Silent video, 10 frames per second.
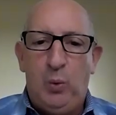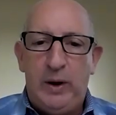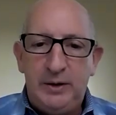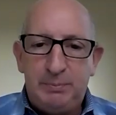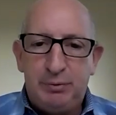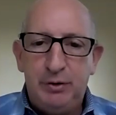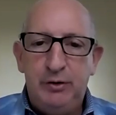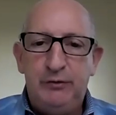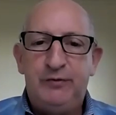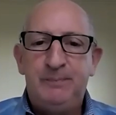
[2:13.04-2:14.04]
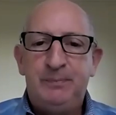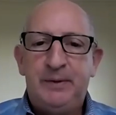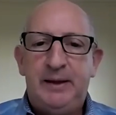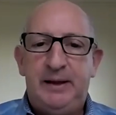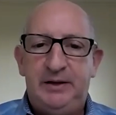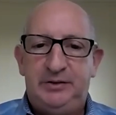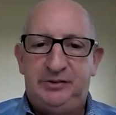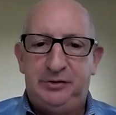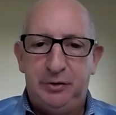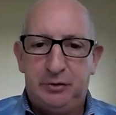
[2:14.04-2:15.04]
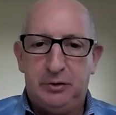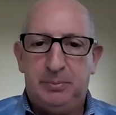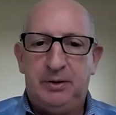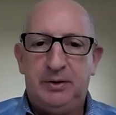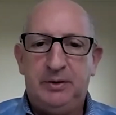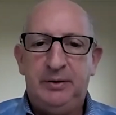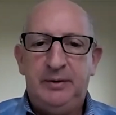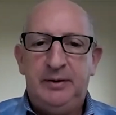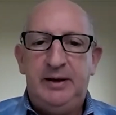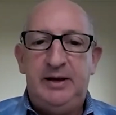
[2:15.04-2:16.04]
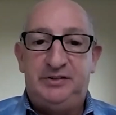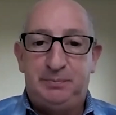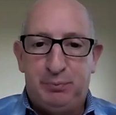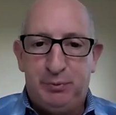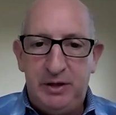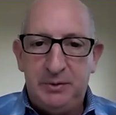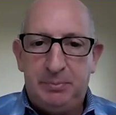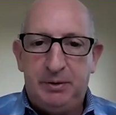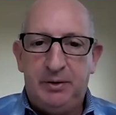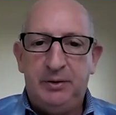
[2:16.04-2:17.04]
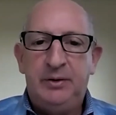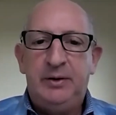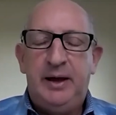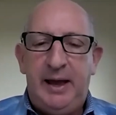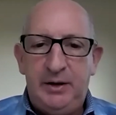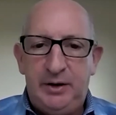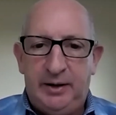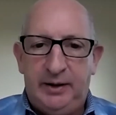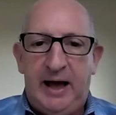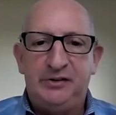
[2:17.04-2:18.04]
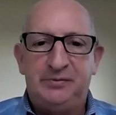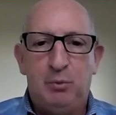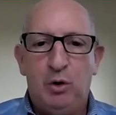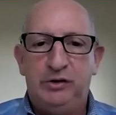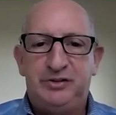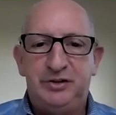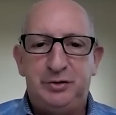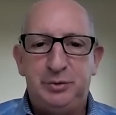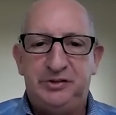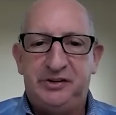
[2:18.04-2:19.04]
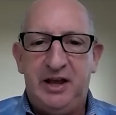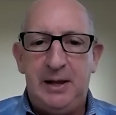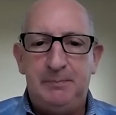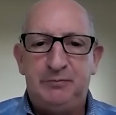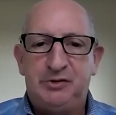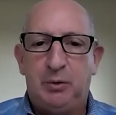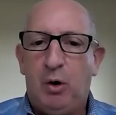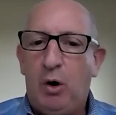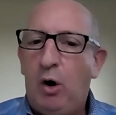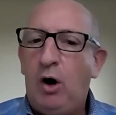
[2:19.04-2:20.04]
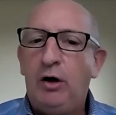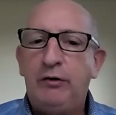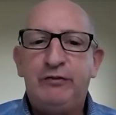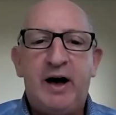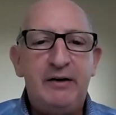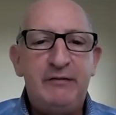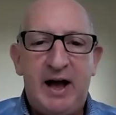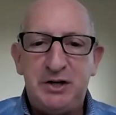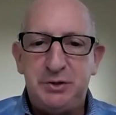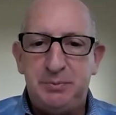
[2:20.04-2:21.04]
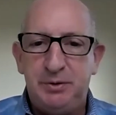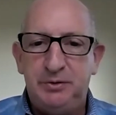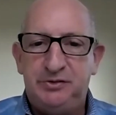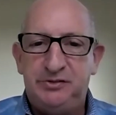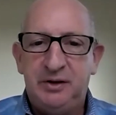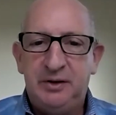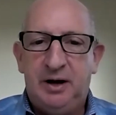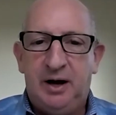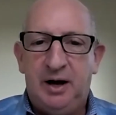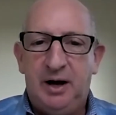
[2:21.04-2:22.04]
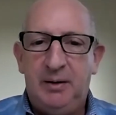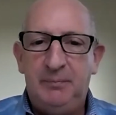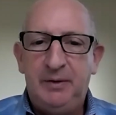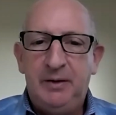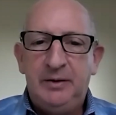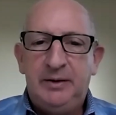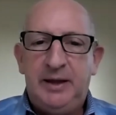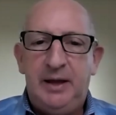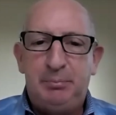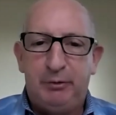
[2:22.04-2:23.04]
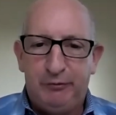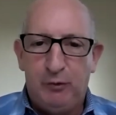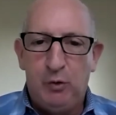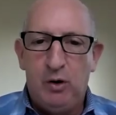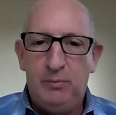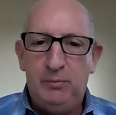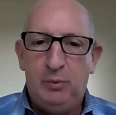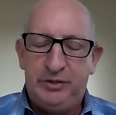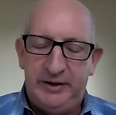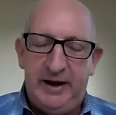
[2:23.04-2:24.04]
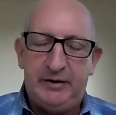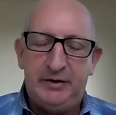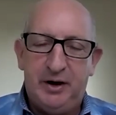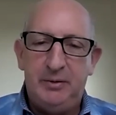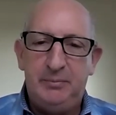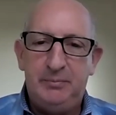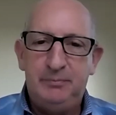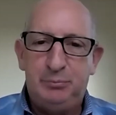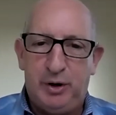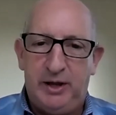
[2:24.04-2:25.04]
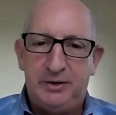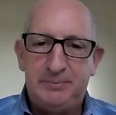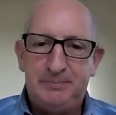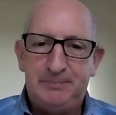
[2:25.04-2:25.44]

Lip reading: windproof, it's durable, it's breathable, and it allows moisture to escape. So all 5 attributes can perform with the Airadigm brand.